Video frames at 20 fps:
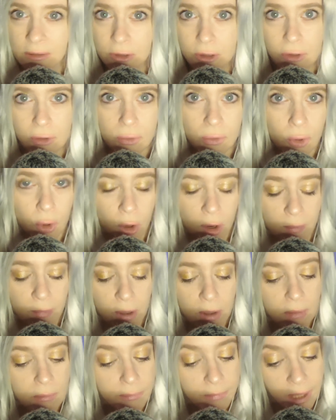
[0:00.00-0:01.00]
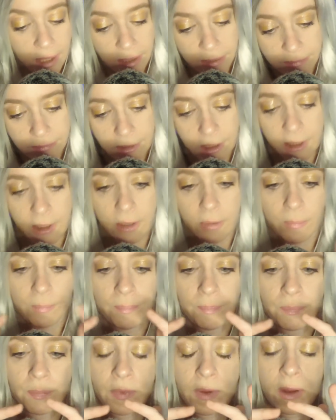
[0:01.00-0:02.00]
too normal, but, you know,
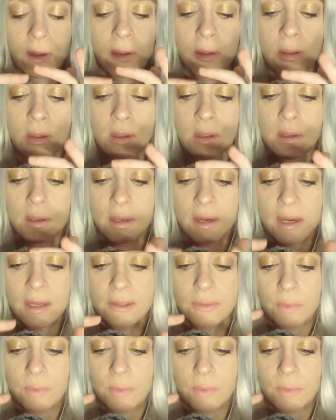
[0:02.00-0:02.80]
it is